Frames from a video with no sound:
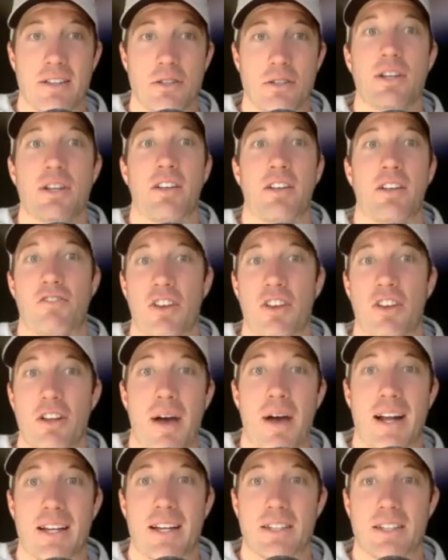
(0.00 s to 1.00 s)
Use that as
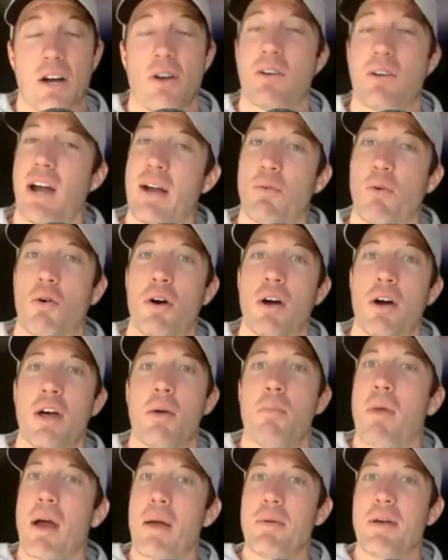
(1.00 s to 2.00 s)
feedback as, okay, well,
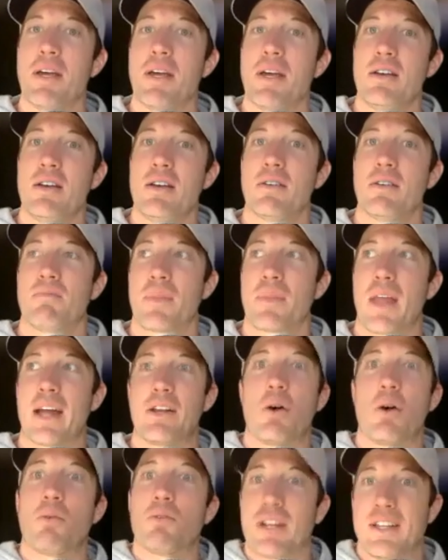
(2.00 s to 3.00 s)
maybe I
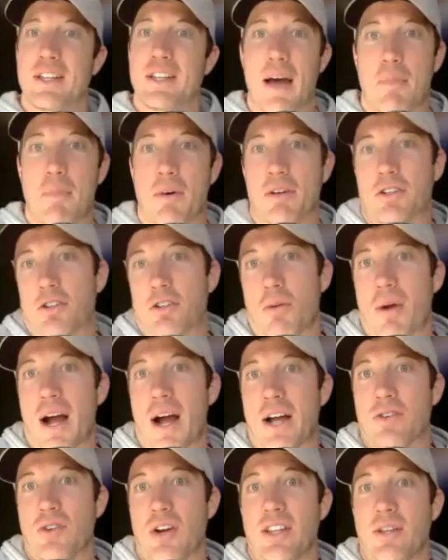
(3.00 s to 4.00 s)
don't need that much
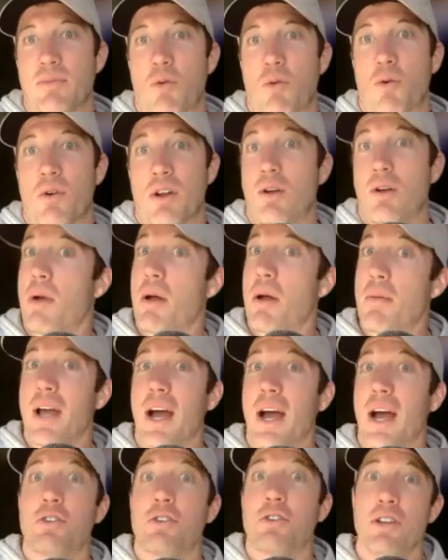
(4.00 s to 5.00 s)
carbohydrate in the morning, or maybe
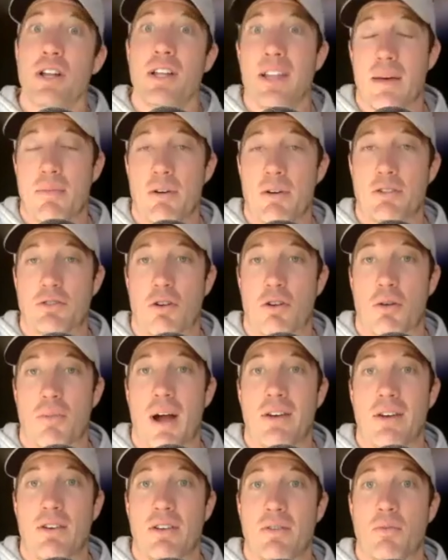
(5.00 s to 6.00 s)
I do need that much
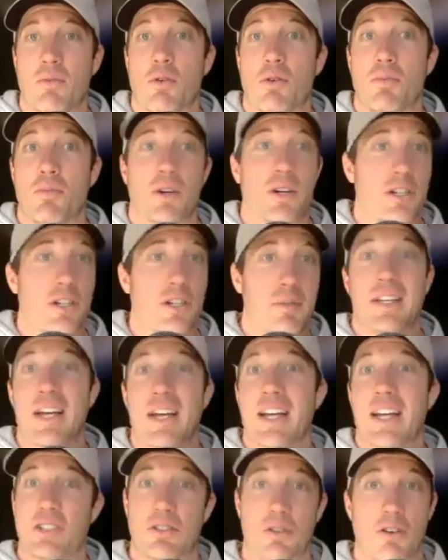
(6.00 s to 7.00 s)
carbohydrate in the morning because my
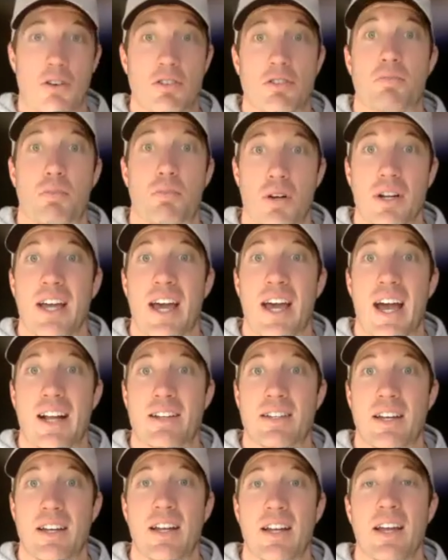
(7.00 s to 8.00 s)
day starts pretty
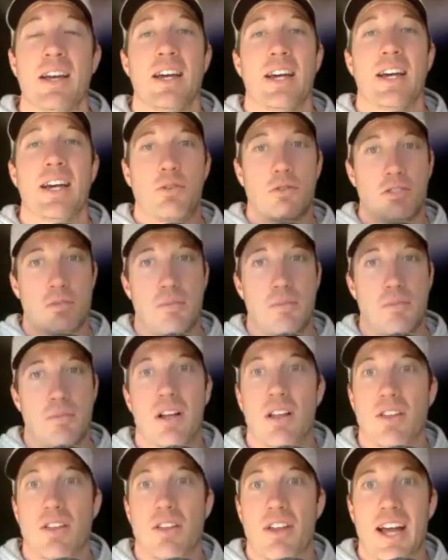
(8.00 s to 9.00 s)
hectic, and towards the
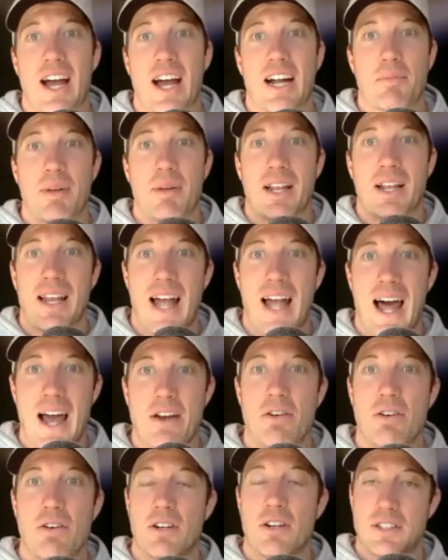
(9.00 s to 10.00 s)
middle of the day I can be
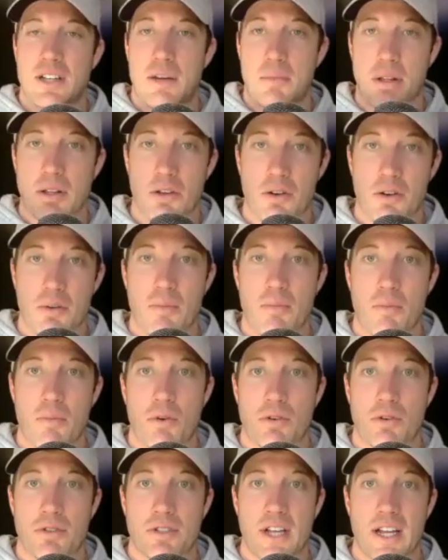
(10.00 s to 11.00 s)
lighter because I'm a little bit
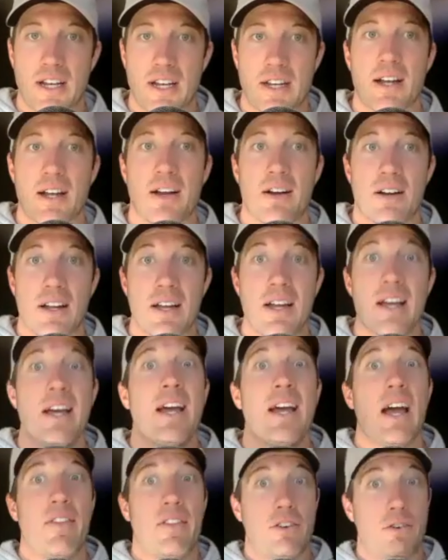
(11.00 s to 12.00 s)
more sedentary,
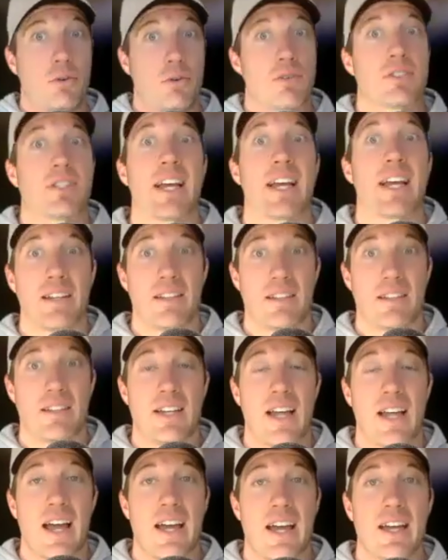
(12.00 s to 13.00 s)
and then towards the end of the
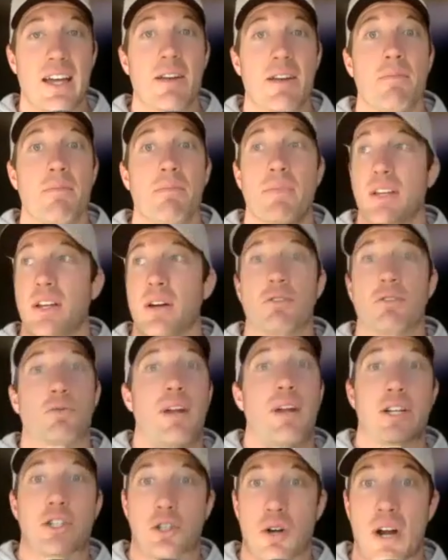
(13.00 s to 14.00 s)
day, is when
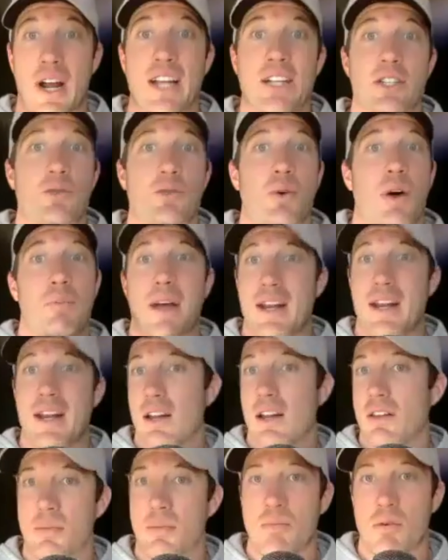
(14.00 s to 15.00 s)
I train. So I might need a
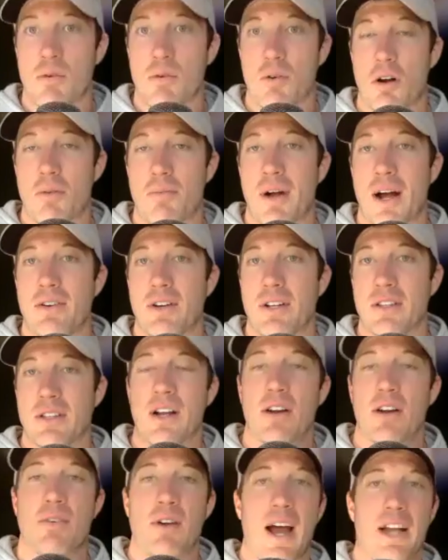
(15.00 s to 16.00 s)
little bit more carbohydrate
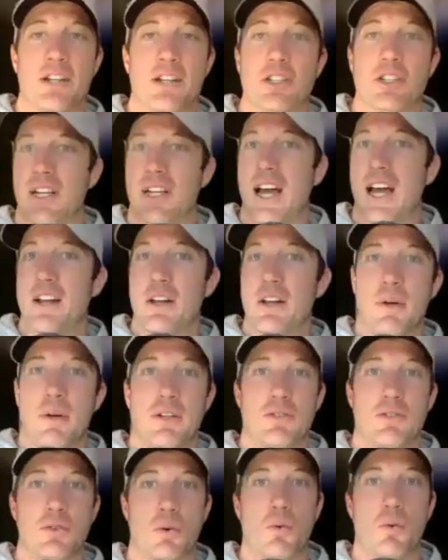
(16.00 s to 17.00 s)
there, right? Just to kind of
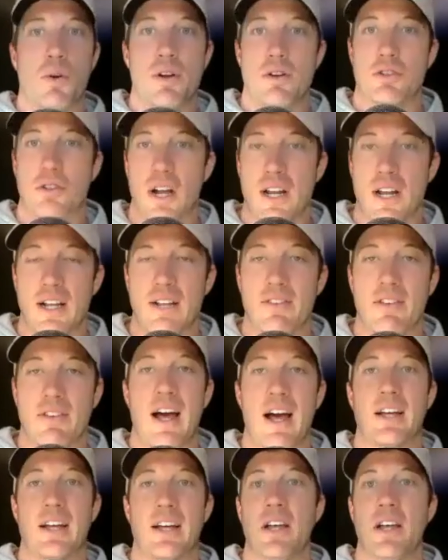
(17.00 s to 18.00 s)
depends on where your training
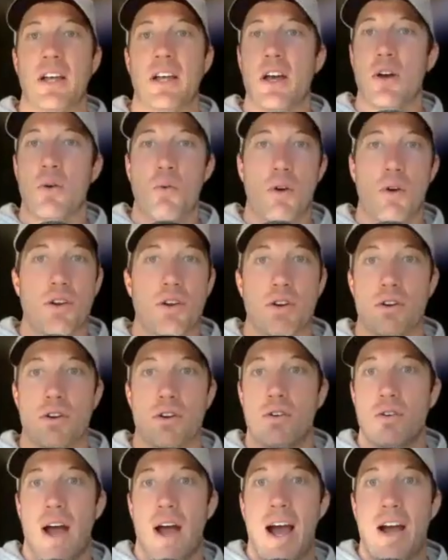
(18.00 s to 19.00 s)
lies,
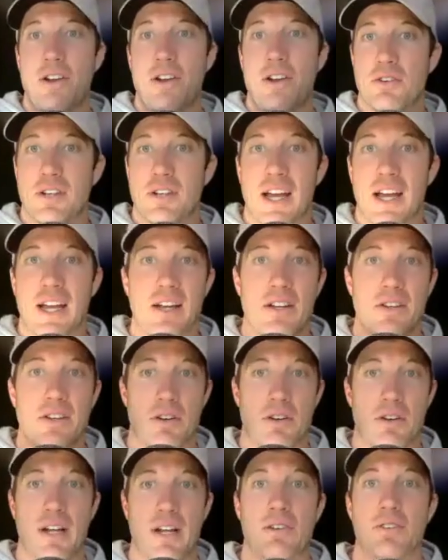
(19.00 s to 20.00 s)
how your day and your
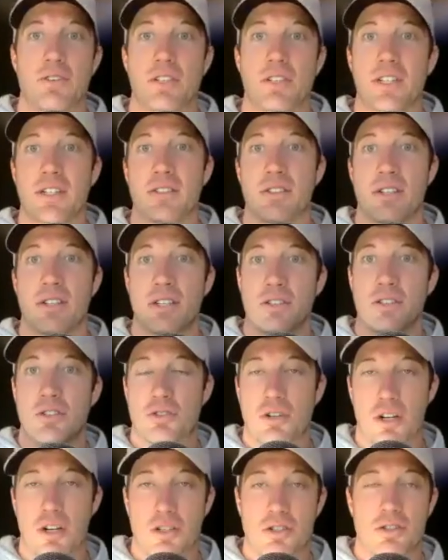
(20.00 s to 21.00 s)
energy is
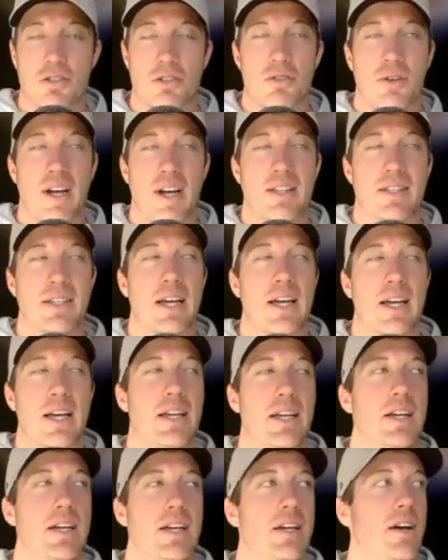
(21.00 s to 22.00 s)
structured throughout the day.
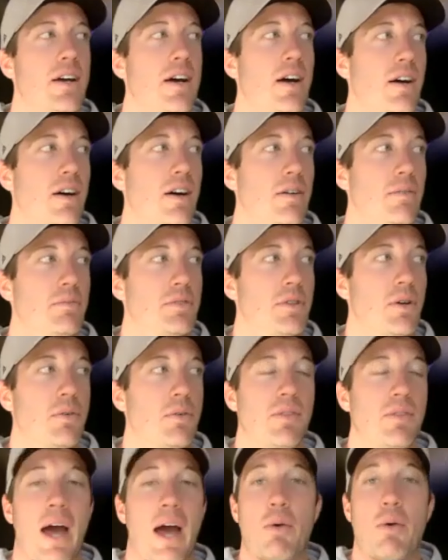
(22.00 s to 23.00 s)
So
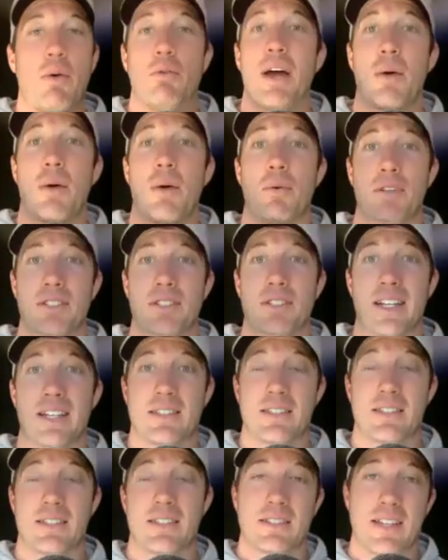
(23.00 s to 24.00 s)
that would be, I would say,
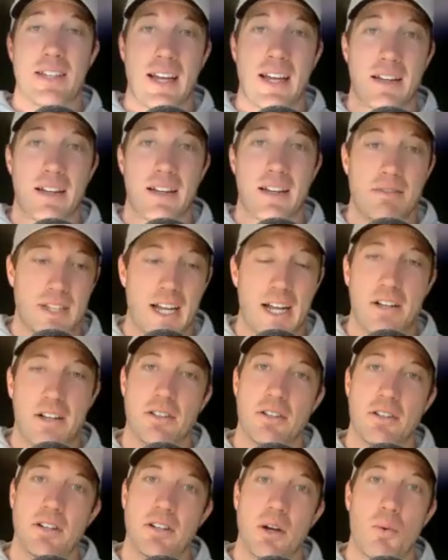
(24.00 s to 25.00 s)
is take a
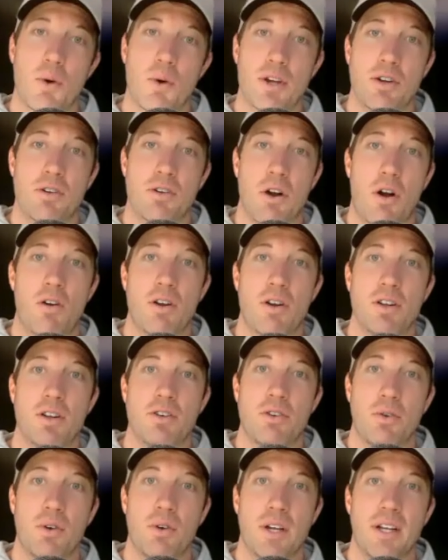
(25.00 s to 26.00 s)
look at what you're already
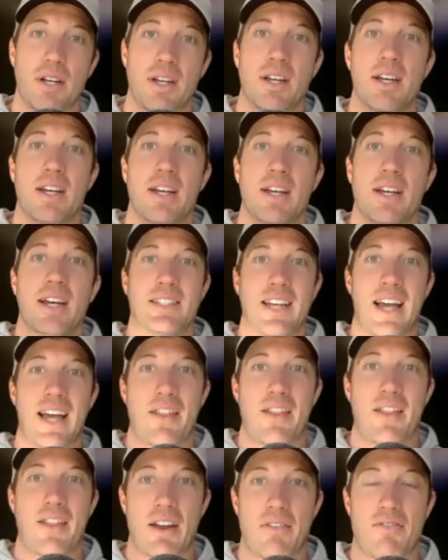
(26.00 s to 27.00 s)
doing and see
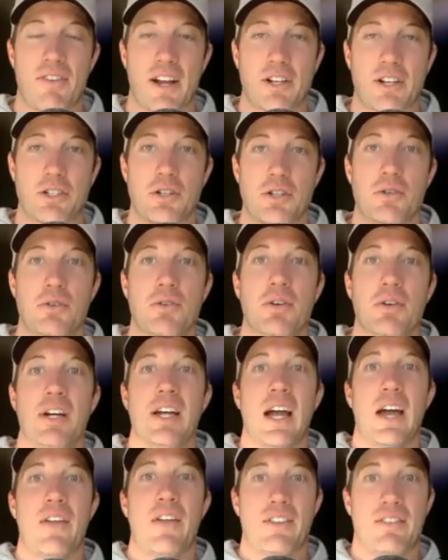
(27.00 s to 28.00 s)
how that affects you,
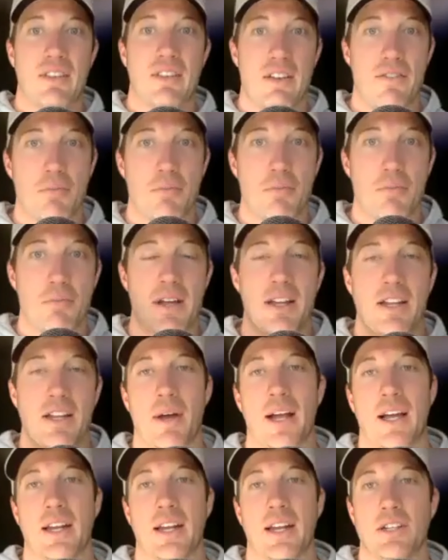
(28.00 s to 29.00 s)
and then see if you may need to
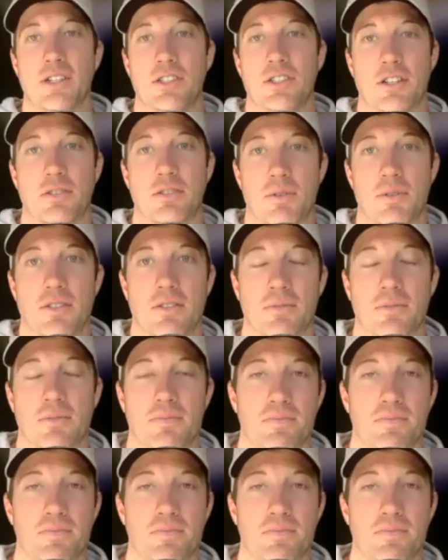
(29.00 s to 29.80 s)
make any adjustments.